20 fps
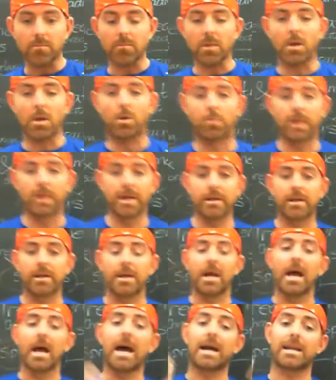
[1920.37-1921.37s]
All right.
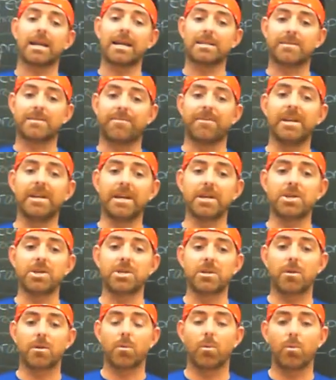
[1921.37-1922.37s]
I'd like to
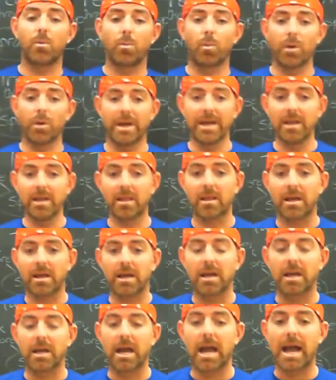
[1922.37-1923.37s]
finish with
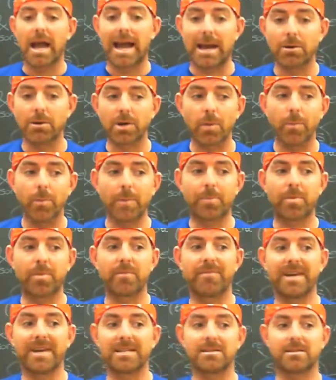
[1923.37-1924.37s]
how can we
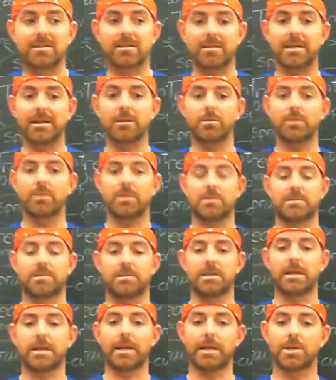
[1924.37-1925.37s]
prevent illness
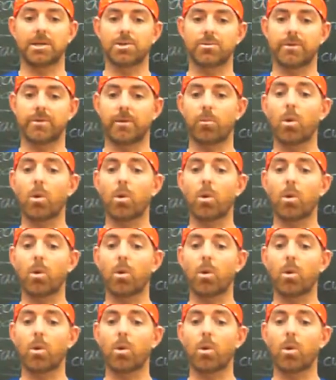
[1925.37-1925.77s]
and injury?